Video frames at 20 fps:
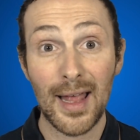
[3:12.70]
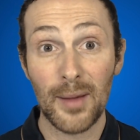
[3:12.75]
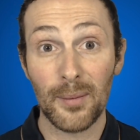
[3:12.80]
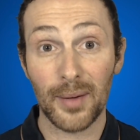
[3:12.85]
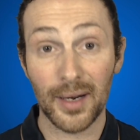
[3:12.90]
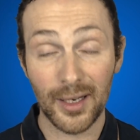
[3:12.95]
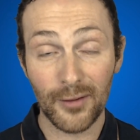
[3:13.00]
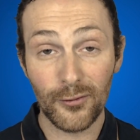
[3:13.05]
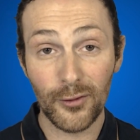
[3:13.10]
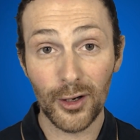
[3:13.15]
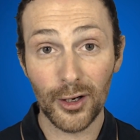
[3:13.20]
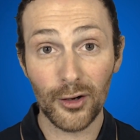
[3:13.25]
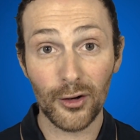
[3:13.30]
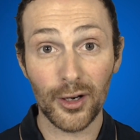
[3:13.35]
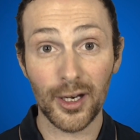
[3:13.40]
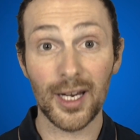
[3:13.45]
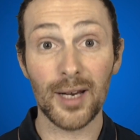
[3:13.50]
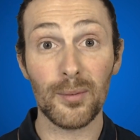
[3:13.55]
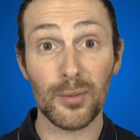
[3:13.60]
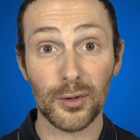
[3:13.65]
But if you're not
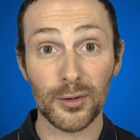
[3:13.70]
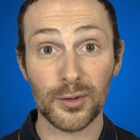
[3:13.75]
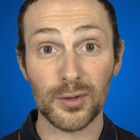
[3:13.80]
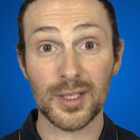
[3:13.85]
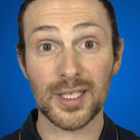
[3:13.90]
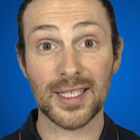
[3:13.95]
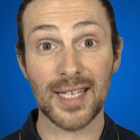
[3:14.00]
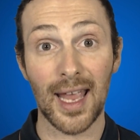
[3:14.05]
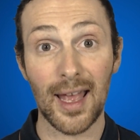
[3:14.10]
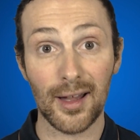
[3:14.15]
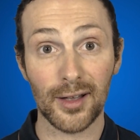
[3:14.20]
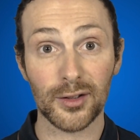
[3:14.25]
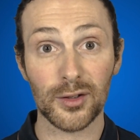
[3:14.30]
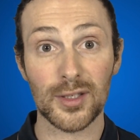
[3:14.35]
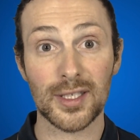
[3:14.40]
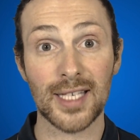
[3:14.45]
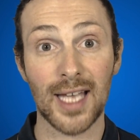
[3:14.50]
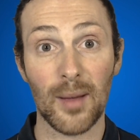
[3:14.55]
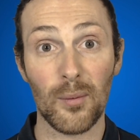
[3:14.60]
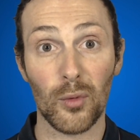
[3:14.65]
able to sell to
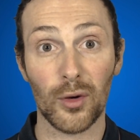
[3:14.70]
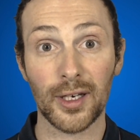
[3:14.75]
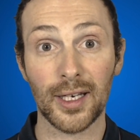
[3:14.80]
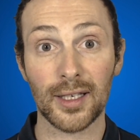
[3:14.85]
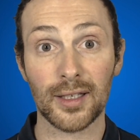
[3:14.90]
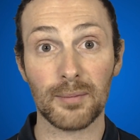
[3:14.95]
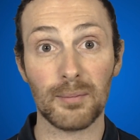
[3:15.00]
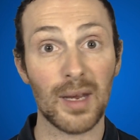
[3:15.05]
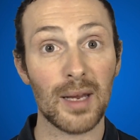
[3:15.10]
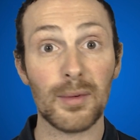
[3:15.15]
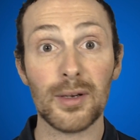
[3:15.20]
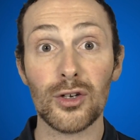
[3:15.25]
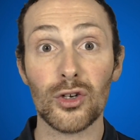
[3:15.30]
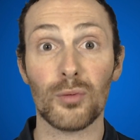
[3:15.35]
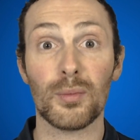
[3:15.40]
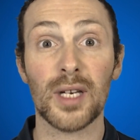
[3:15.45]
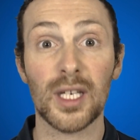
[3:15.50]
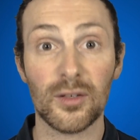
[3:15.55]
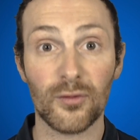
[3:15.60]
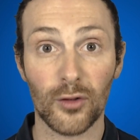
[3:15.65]
someone that maybe you
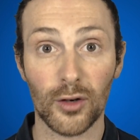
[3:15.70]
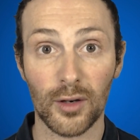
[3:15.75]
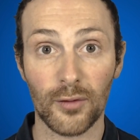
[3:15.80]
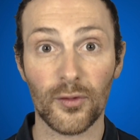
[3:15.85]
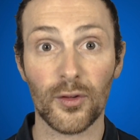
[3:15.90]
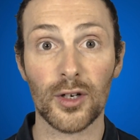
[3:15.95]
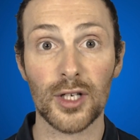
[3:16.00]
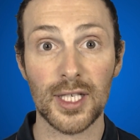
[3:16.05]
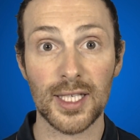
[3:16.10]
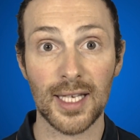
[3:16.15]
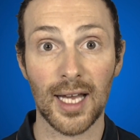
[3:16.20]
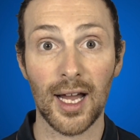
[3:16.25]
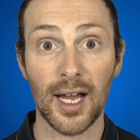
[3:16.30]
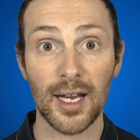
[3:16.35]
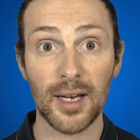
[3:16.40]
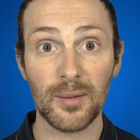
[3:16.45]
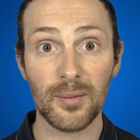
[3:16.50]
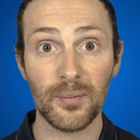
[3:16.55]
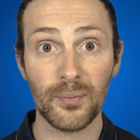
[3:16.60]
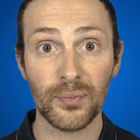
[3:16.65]
meet for the first
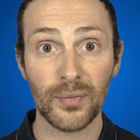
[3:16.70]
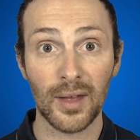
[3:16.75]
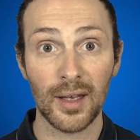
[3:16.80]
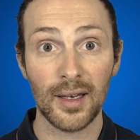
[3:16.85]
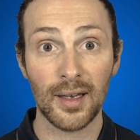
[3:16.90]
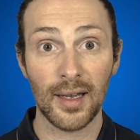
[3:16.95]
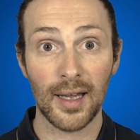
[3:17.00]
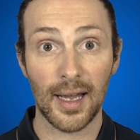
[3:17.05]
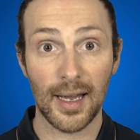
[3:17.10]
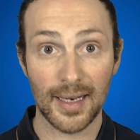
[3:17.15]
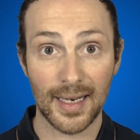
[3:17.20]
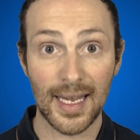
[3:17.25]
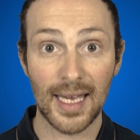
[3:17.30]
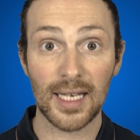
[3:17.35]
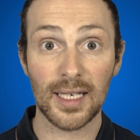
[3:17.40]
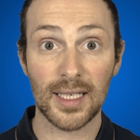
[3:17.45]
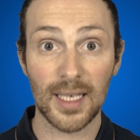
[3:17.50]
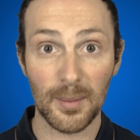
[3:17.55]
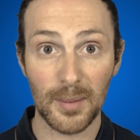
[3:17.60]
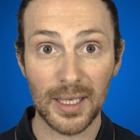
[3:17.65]
time and
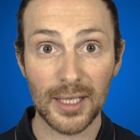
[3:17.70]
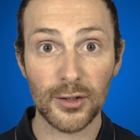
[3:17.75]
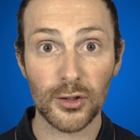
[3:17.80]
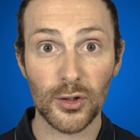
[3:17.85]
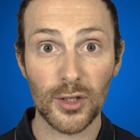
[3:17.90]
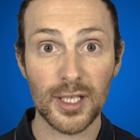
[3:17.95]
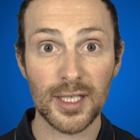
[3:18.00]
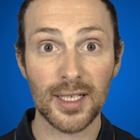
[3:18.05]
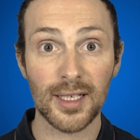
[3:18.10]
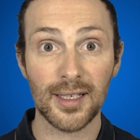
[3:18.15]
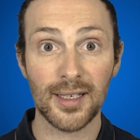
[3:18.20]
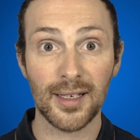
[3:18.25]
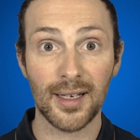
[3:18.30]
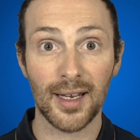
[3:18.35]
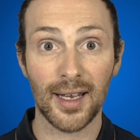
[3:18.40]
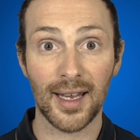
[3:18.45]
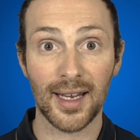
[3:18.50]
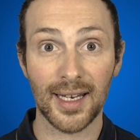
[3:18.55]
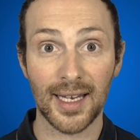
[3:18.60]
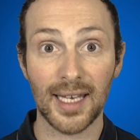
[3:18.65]
getting them interested
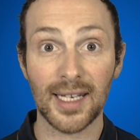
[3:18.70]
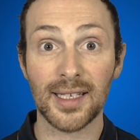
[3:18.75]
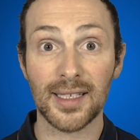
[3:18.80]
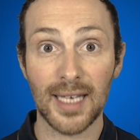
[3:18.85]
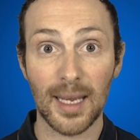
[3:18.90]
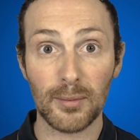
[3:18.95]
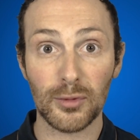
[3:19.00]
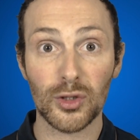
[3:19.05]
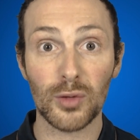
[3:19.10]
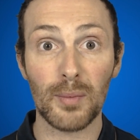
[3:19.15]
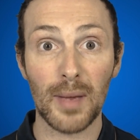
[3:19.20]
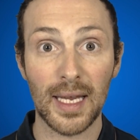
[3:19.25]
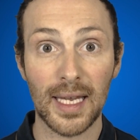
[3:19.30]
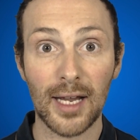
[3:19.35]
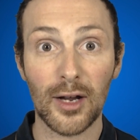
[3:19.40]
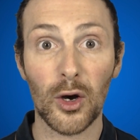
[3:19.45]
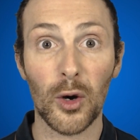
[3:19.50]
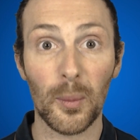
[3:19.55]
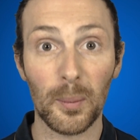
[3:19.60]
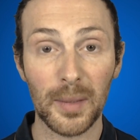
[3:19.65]
and getting them to make a
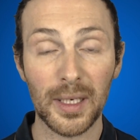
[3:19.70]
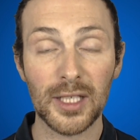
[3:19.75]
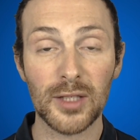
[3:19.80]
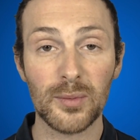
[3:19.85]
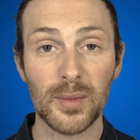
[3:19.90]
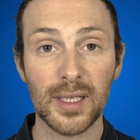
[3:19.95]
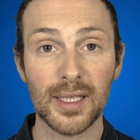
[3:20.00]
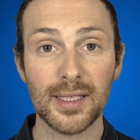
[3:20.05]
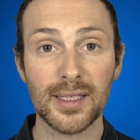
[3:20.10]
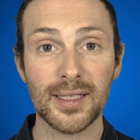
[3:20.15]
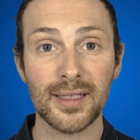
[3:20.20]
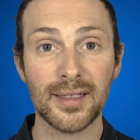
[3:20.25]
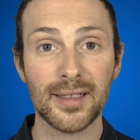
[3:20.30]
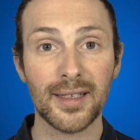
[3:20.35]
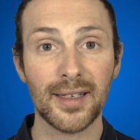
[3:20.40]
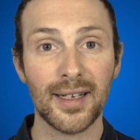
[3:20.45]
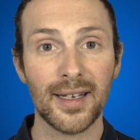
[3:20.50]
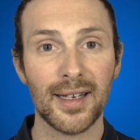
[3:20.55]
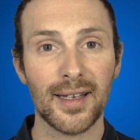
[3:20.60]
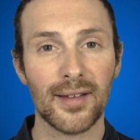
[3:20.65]
commitment,
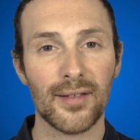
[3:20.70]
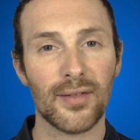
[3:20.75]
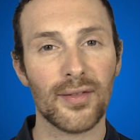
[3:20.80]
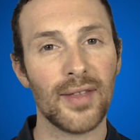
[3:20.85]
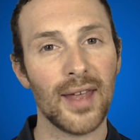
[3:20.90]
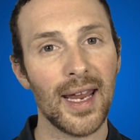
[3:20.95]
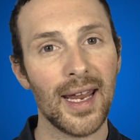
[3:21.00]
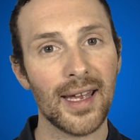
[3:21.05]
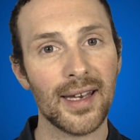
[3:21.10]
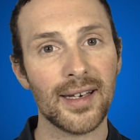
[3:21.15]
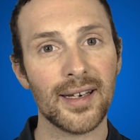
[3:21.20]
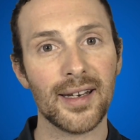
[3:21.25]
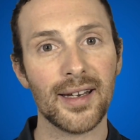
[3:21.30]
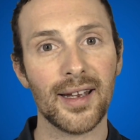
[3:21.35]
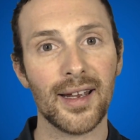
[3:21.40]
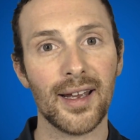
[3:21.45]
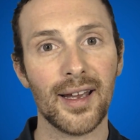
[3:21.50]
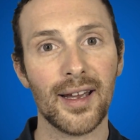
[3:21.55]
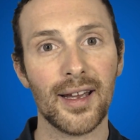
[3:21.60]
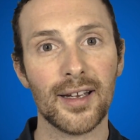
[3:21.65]

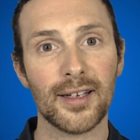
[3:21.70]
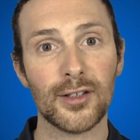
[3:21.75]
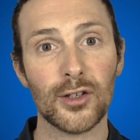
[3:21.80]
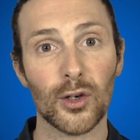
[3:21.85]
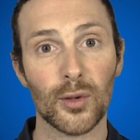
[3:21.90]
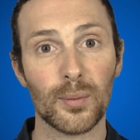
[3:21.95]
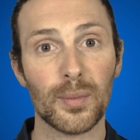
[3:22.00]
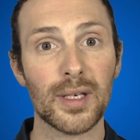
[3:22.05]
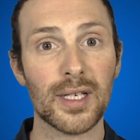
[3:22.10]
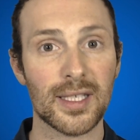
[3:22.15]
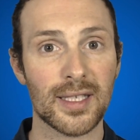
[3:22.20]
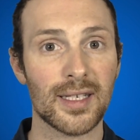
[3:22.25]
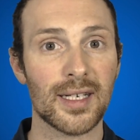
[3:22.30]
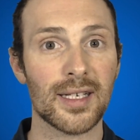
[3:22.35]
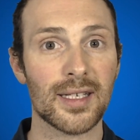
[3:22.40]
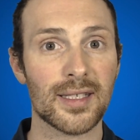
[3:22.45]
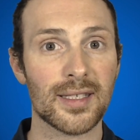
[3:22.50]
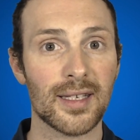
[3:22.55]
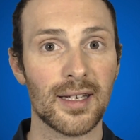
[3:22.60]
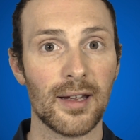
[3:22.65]
then your
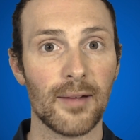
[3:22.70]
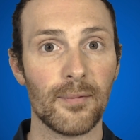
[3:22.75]
business